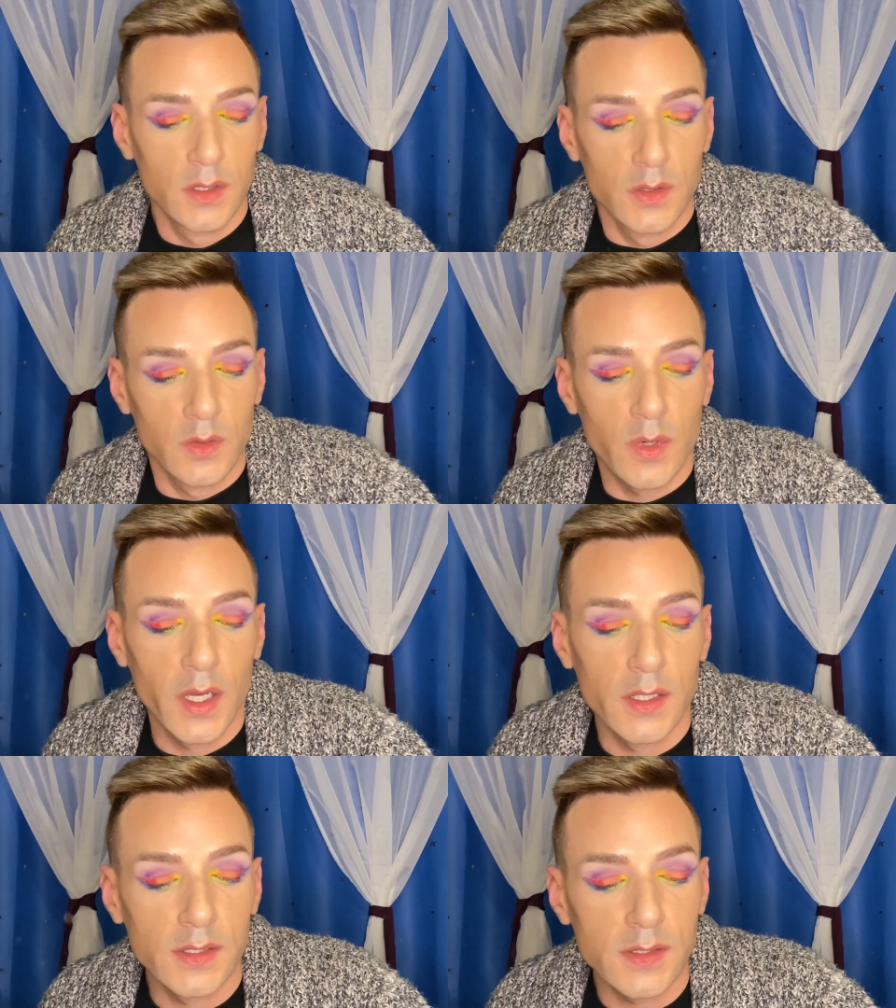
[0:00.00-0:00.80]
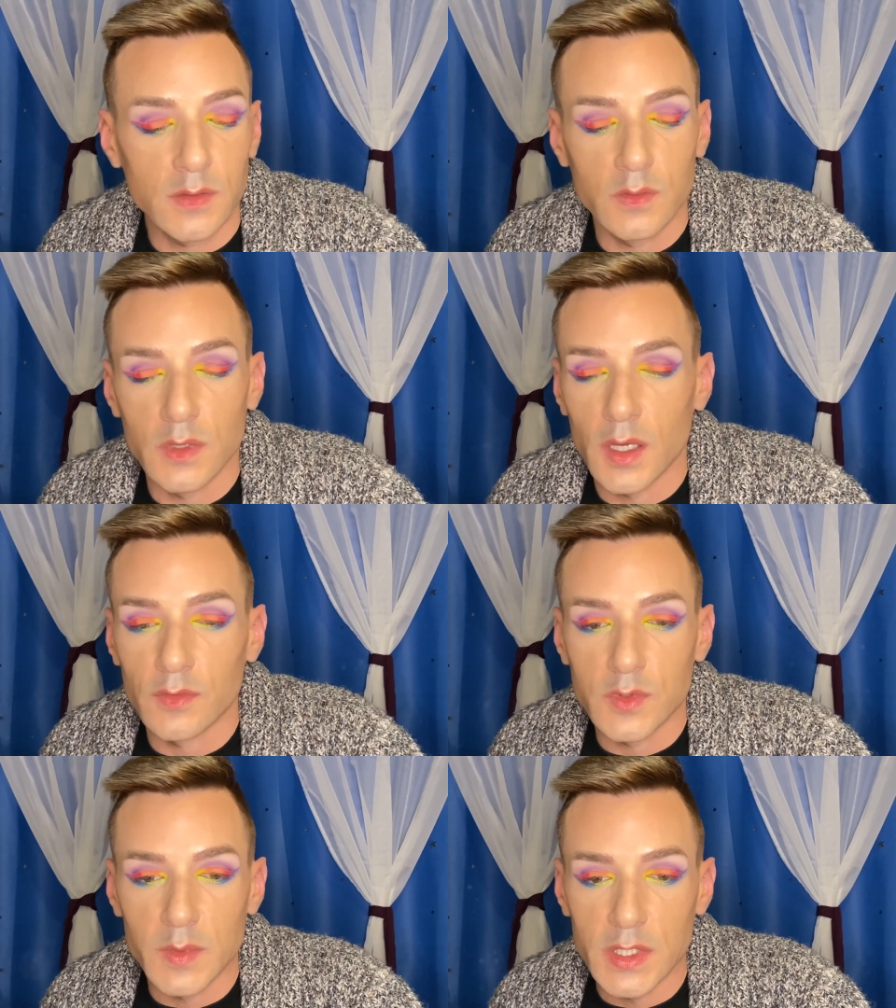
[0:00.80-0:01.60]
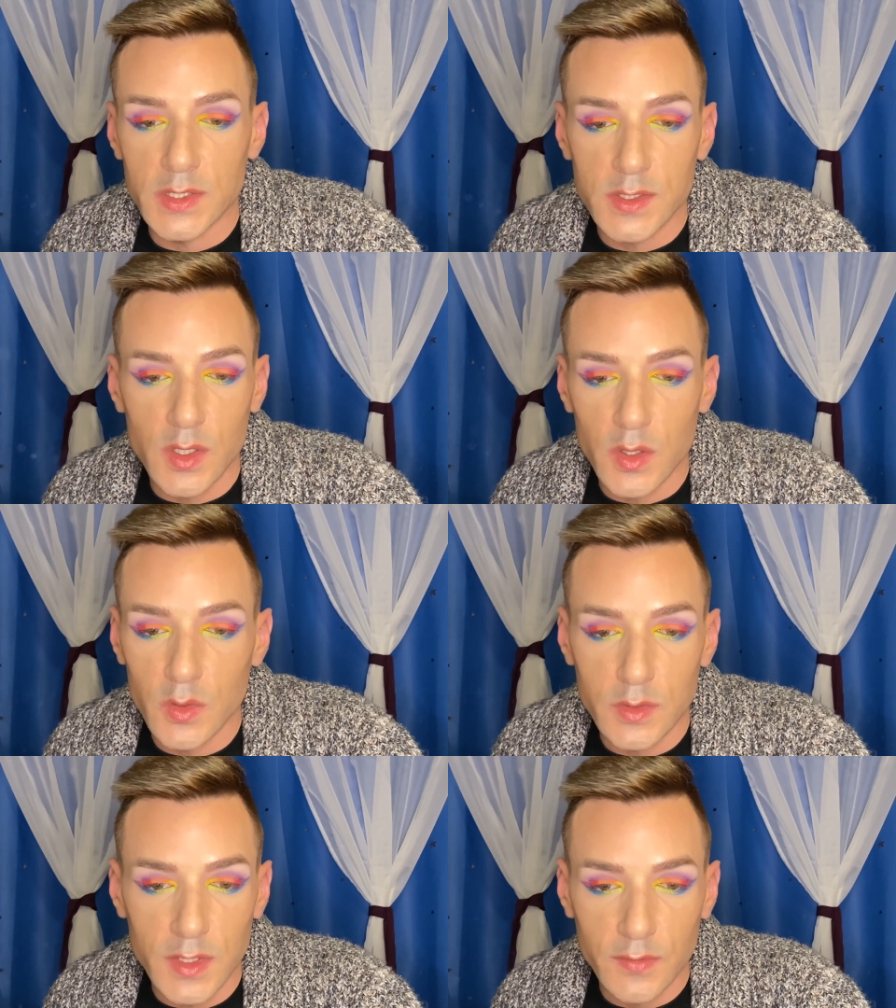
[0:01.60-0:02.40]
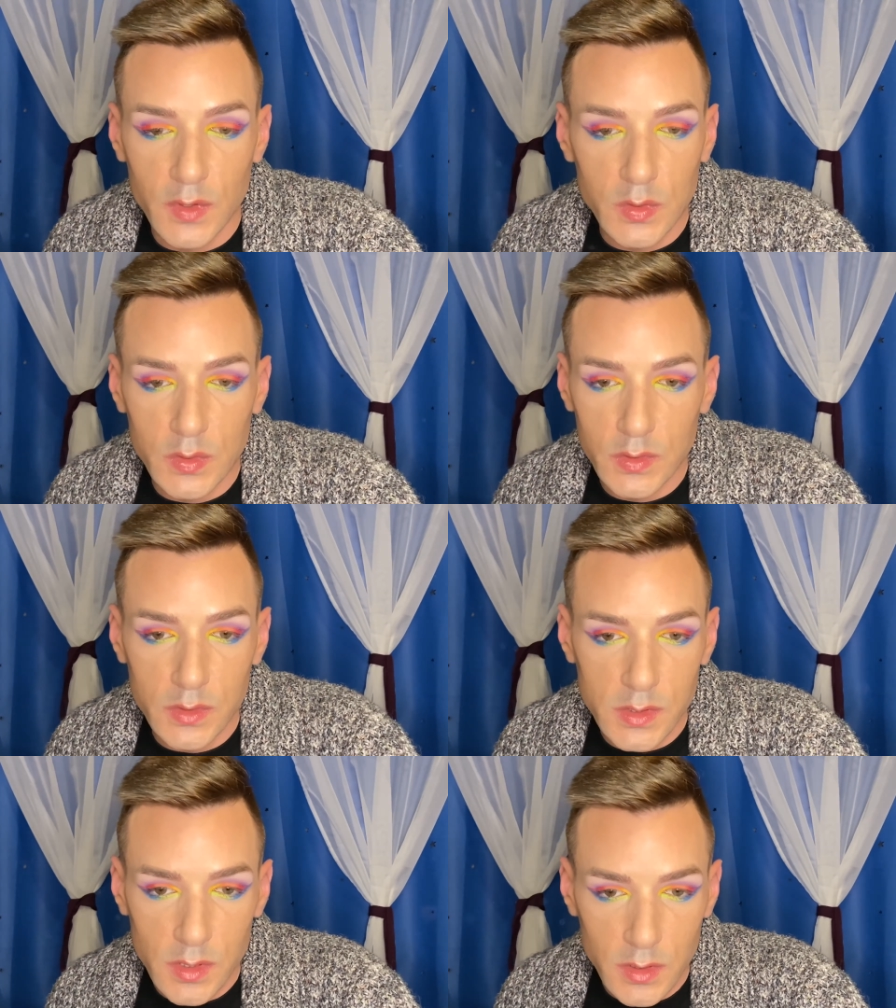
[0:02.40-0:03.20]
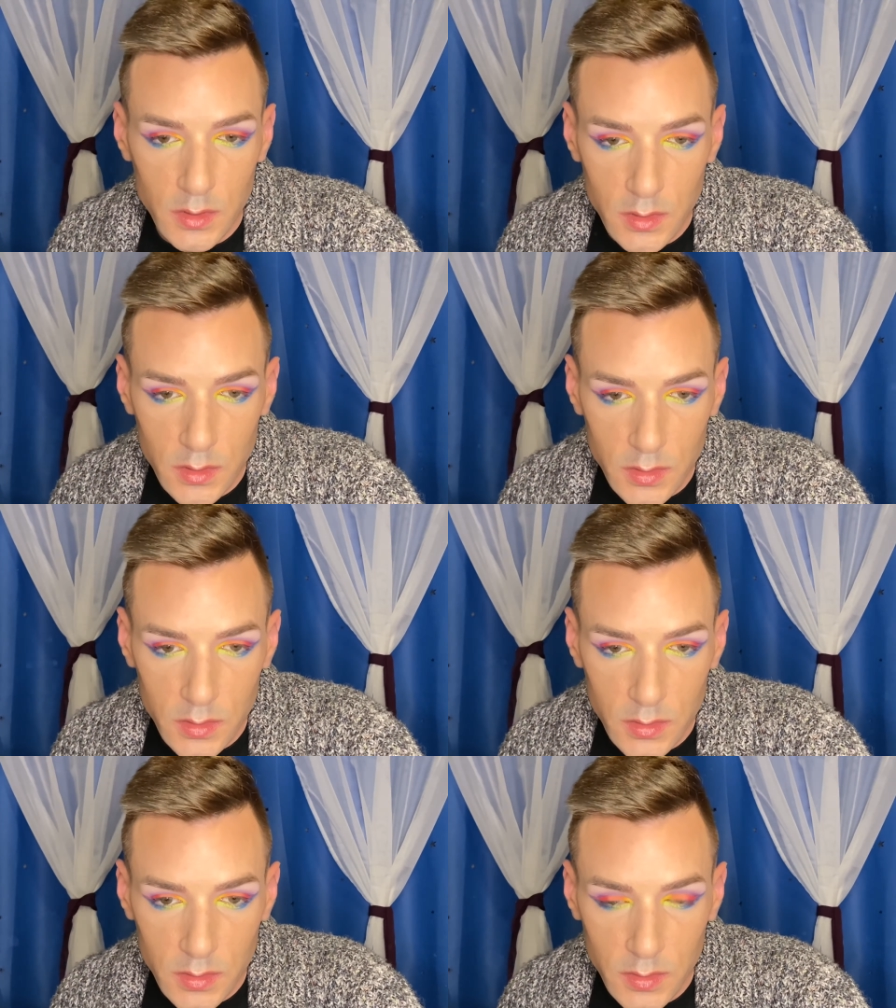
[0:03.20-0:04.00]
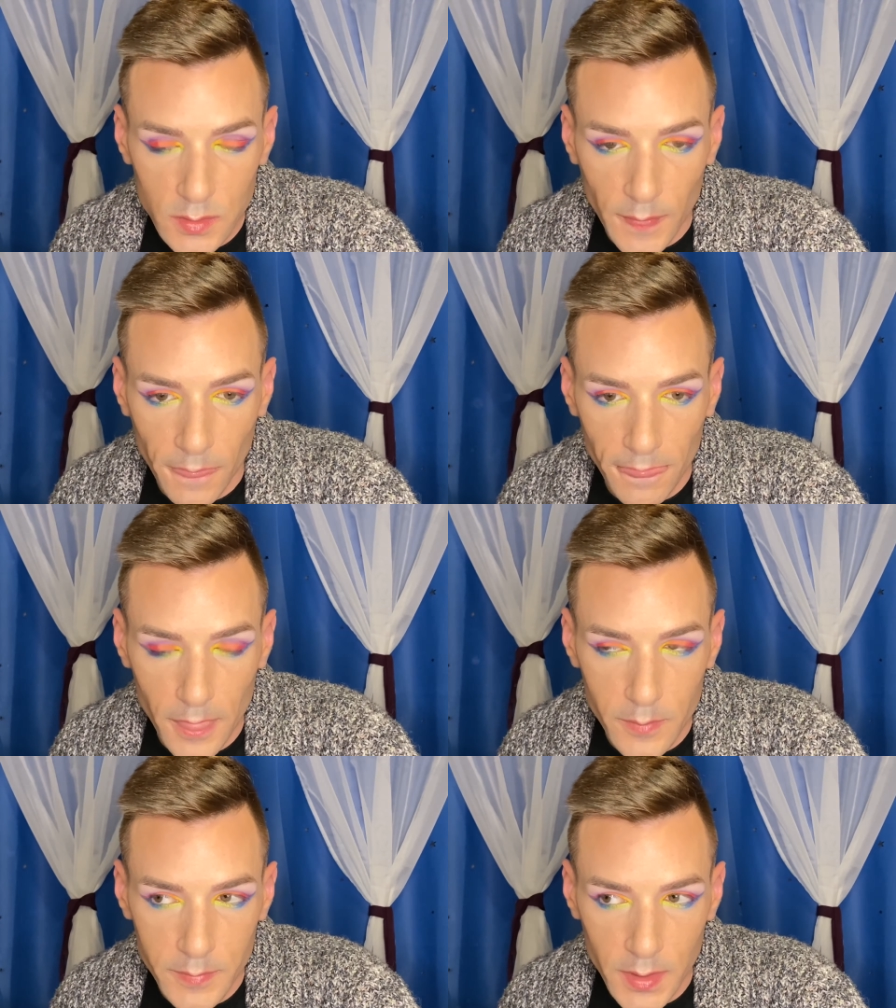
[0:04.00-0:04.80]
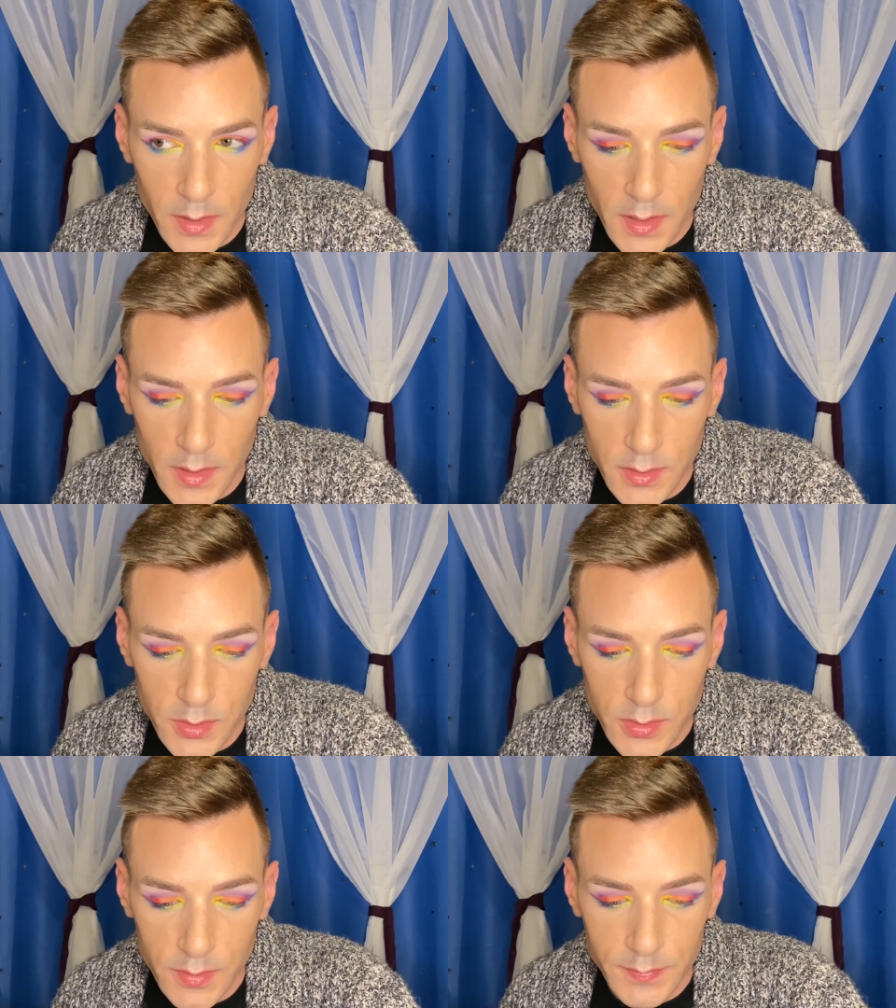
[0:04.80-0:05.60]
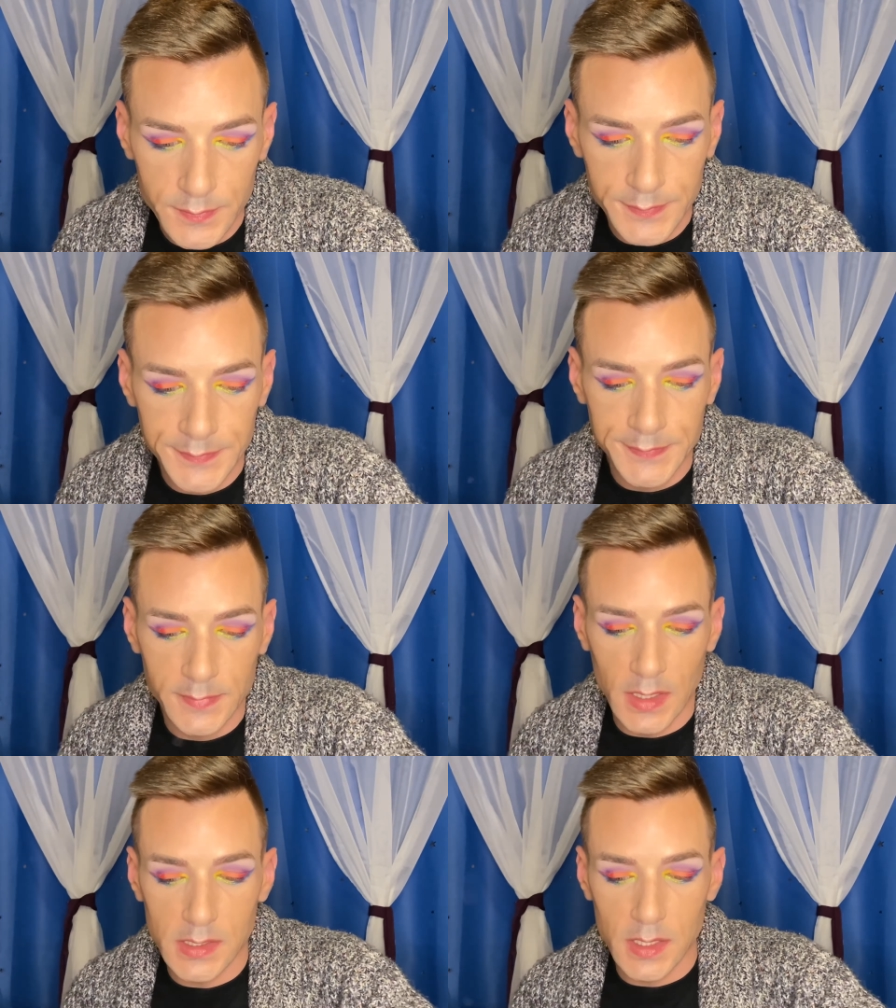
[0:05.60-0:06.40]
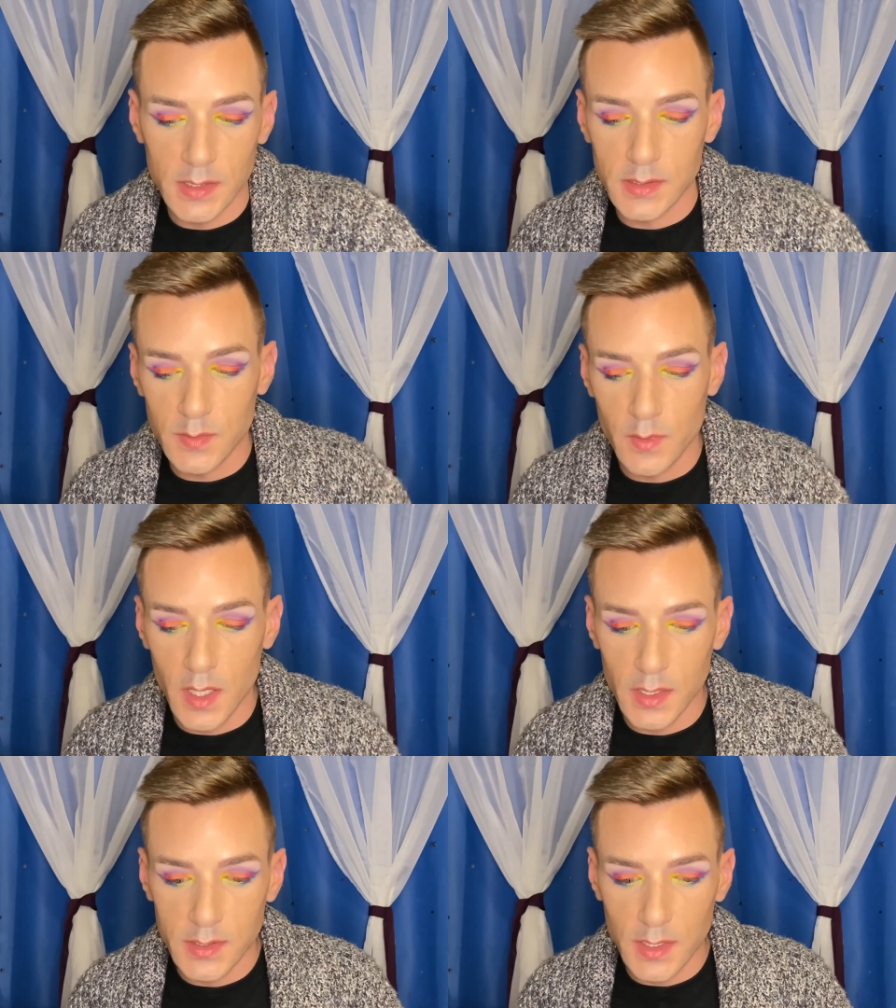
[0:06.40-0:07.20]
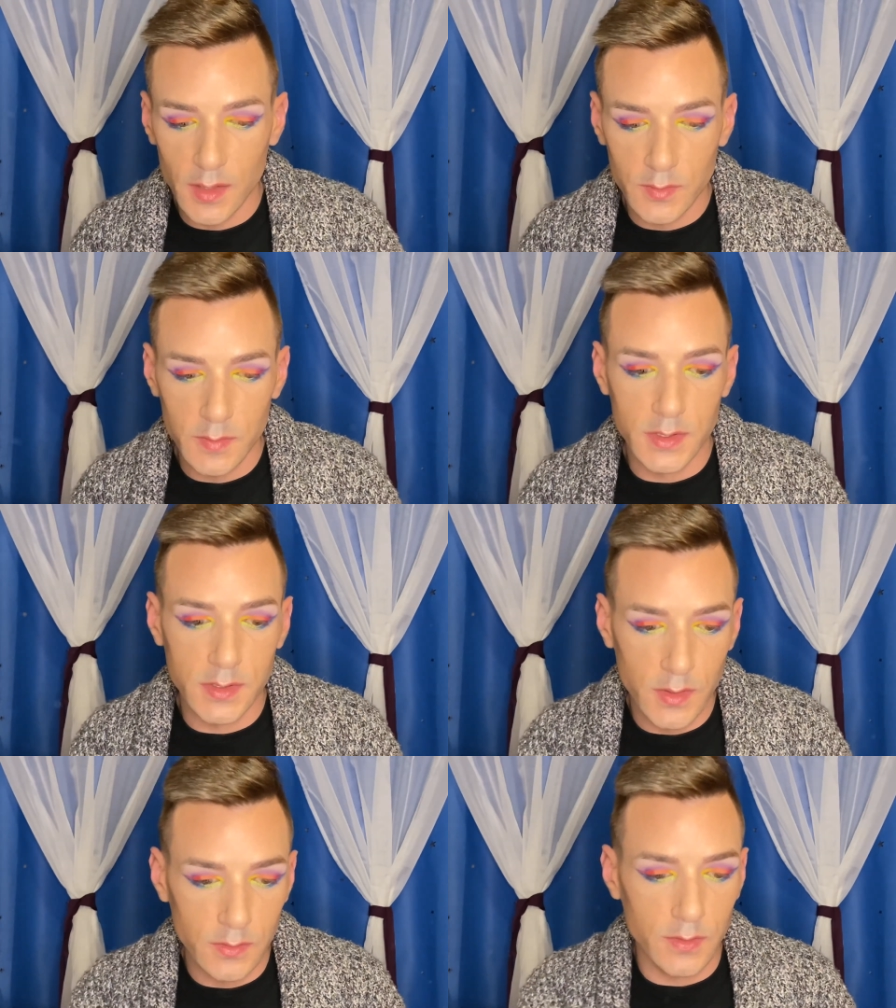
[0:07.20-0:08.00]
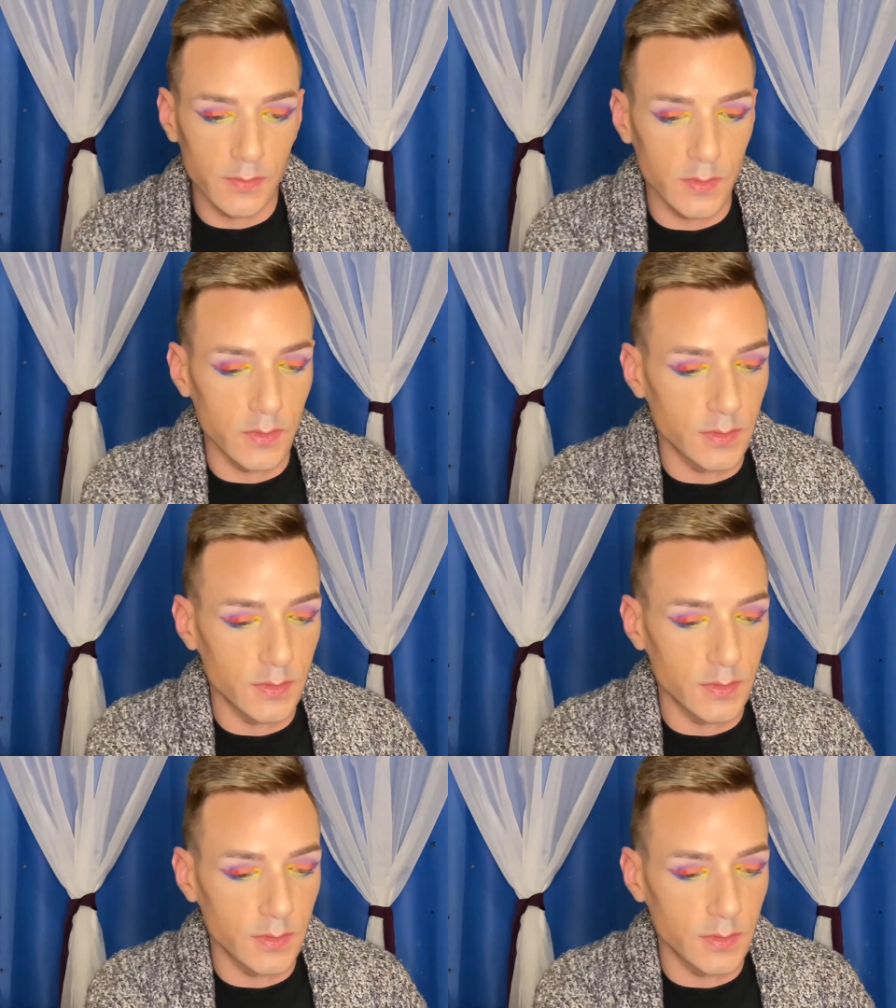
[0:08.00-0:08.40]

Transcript: Why does school have to be so difficult? Oh my gosh. It does. Why does it have to be so difficult?